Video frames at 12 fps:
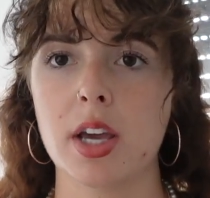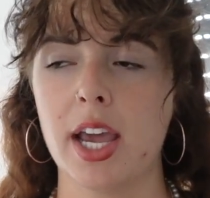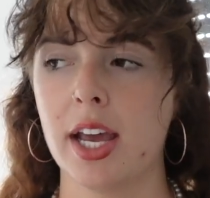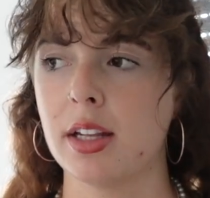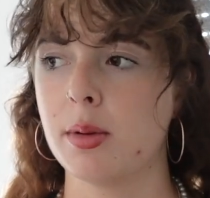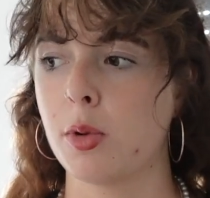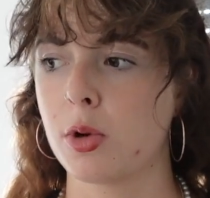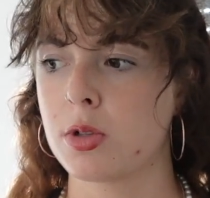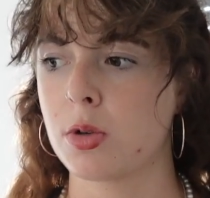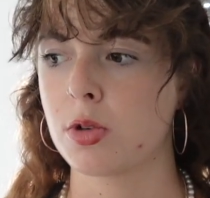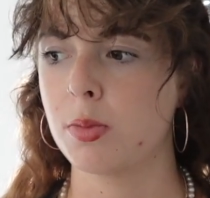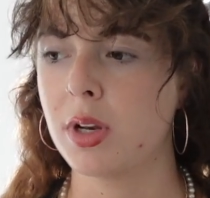and the more
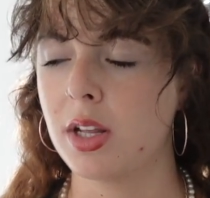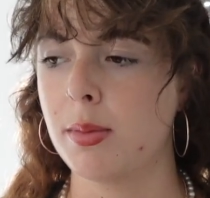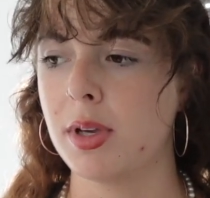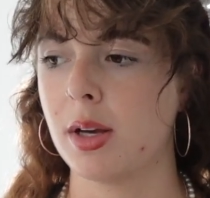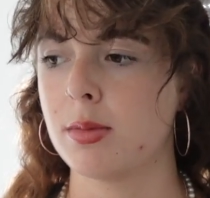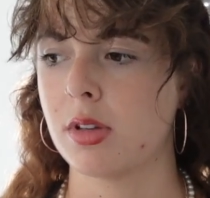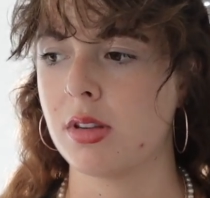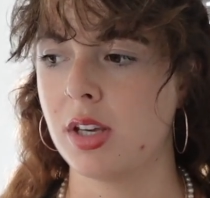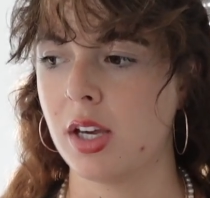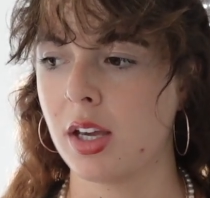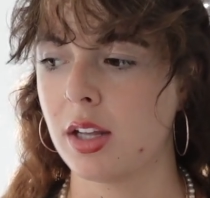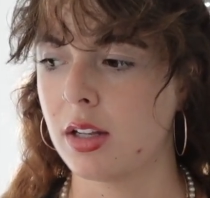social media becomes a
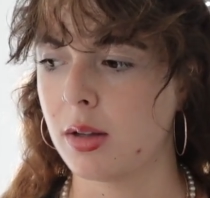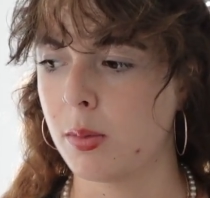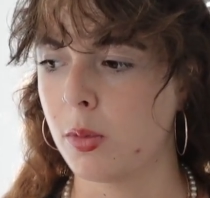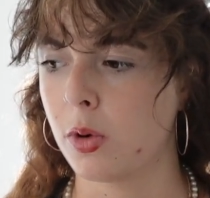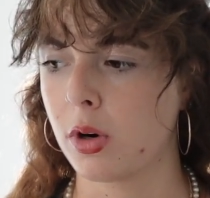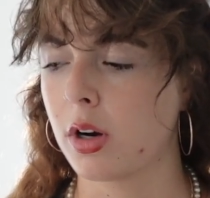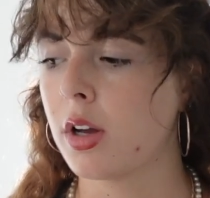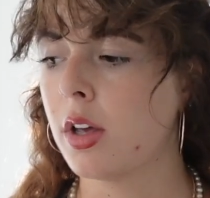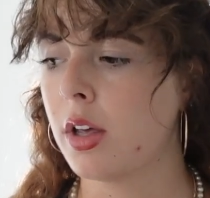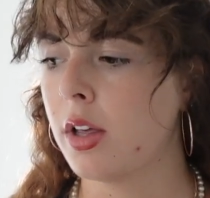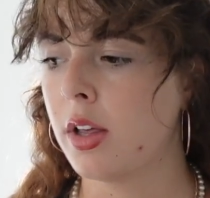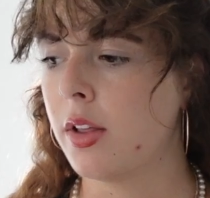thing, and the more
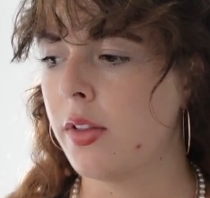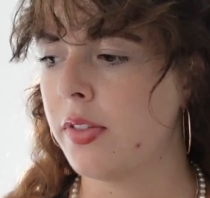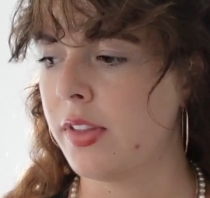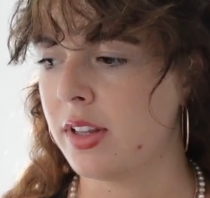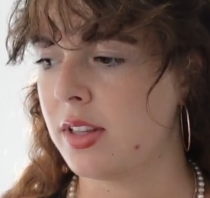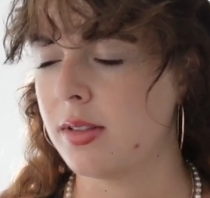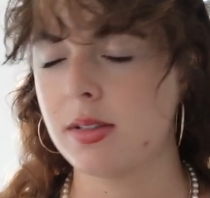that